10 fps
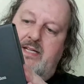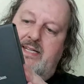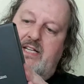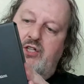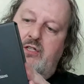
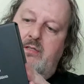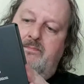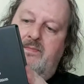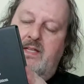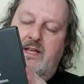edition.
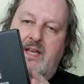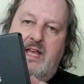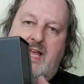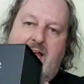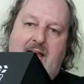
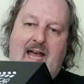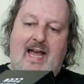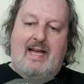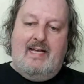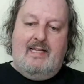
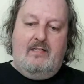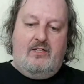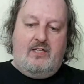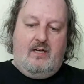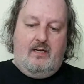And
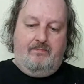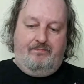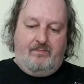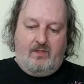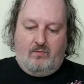
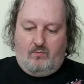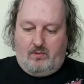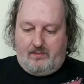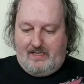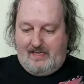
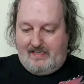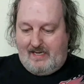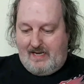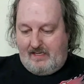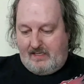what it
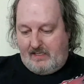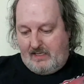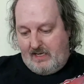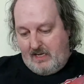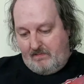is,
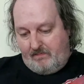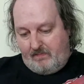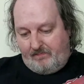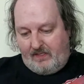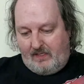
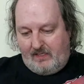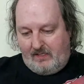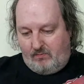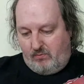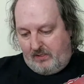he
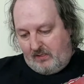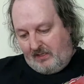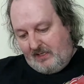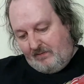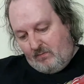says, well, I
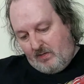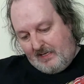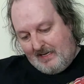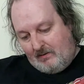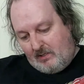can never
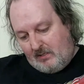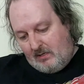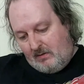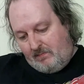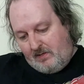work out how to
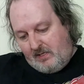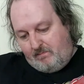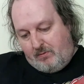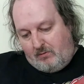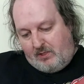open this
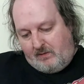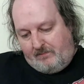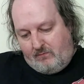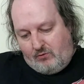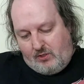box,
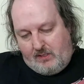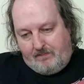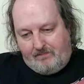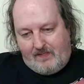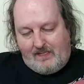unfortunately.
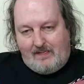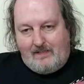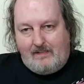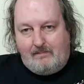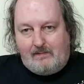
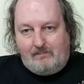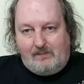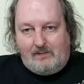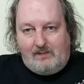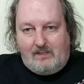
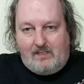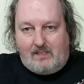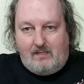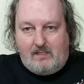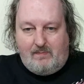This is
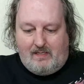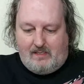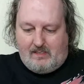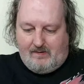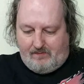going to make
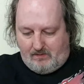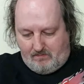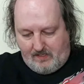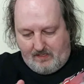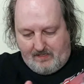things difficult.